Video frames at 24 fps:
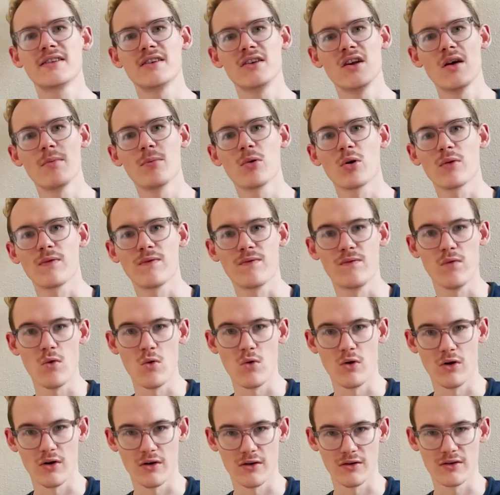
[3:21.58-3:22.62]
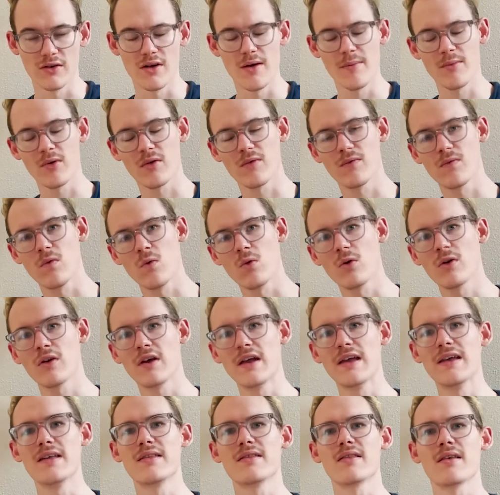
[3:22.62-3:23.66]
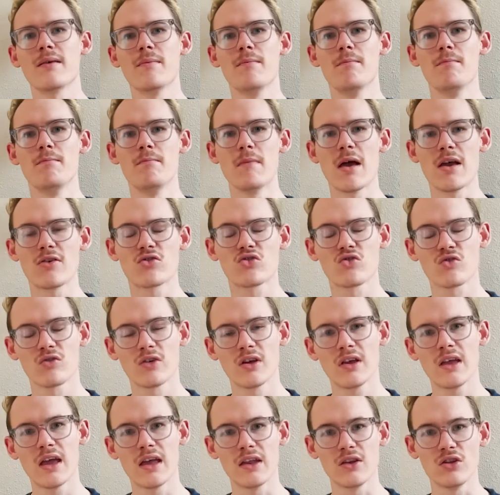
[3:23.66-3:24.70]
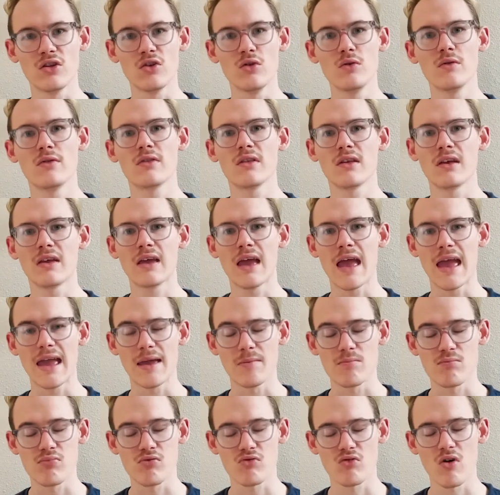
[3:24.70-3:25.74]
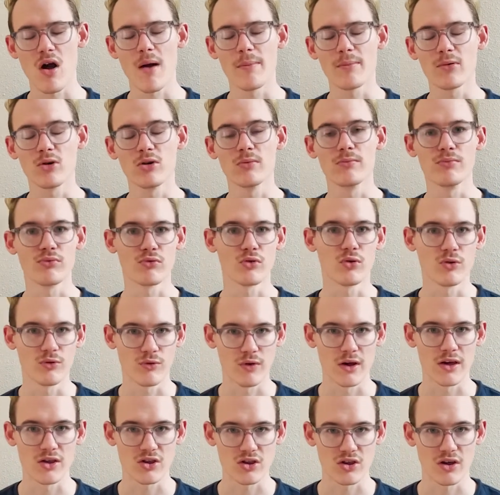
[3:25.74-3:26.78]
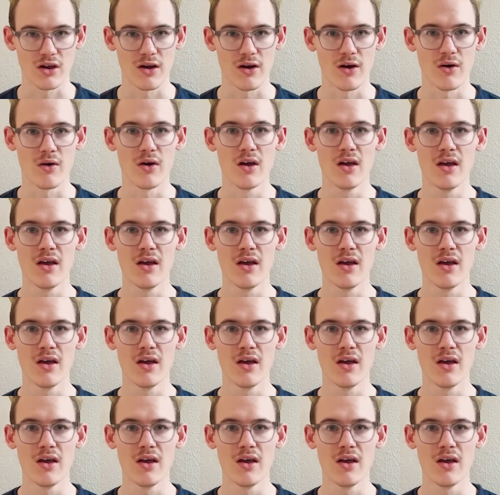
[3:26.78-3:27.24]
number 4. Number 4 is measuring and using a proper brew ratio.